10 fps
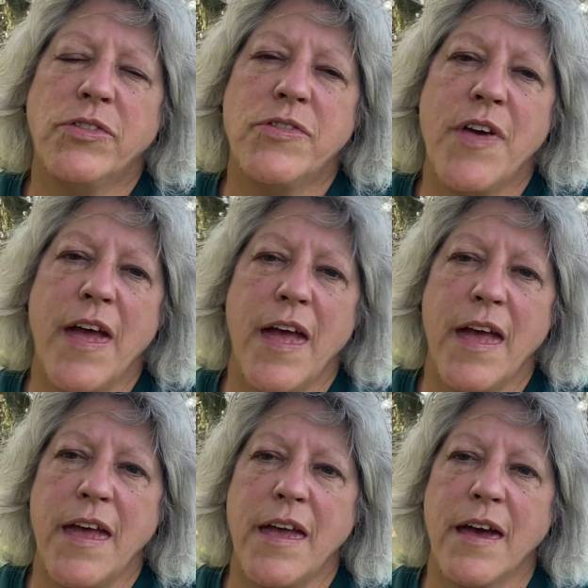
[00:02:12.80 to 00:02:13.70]

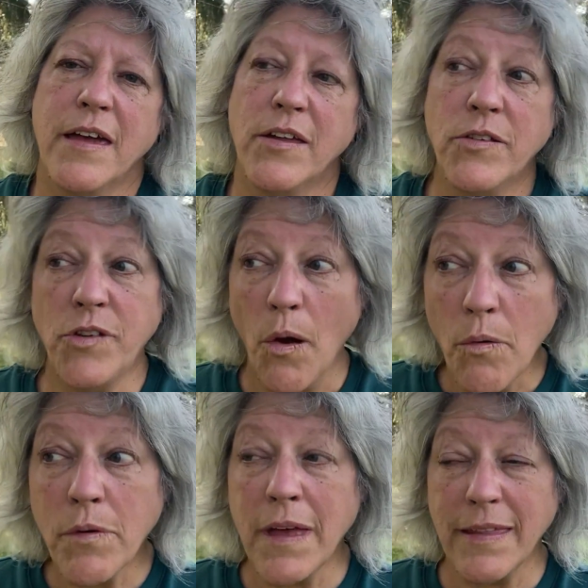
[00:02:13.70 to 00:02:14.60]
They
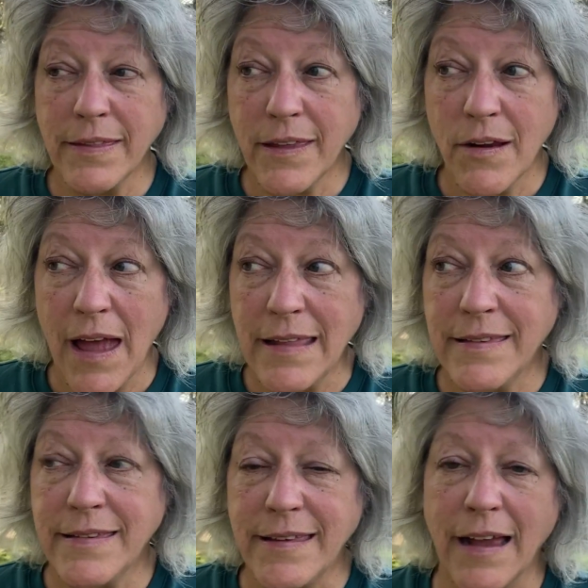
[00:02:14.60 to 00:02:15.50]
don't get their heads
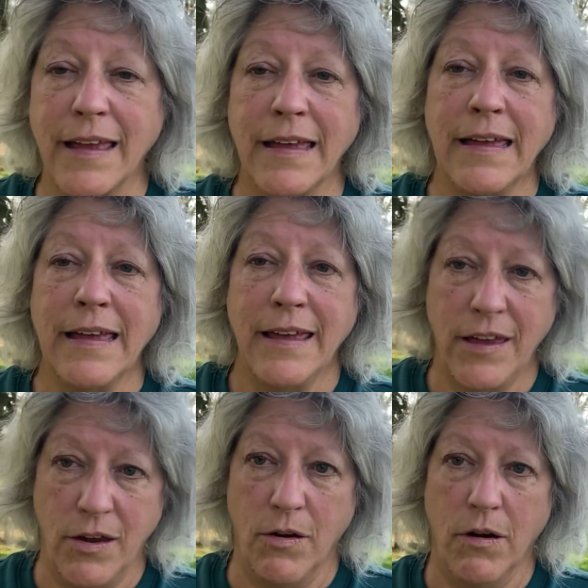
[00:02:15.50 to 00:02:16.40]
stuck
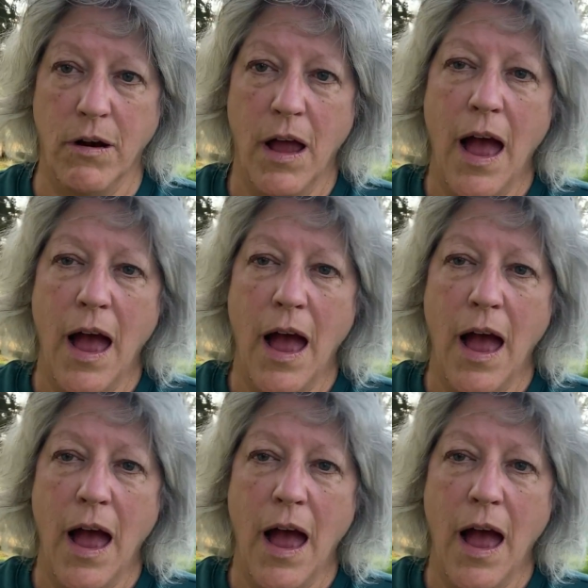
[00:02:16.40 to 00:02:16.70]
here.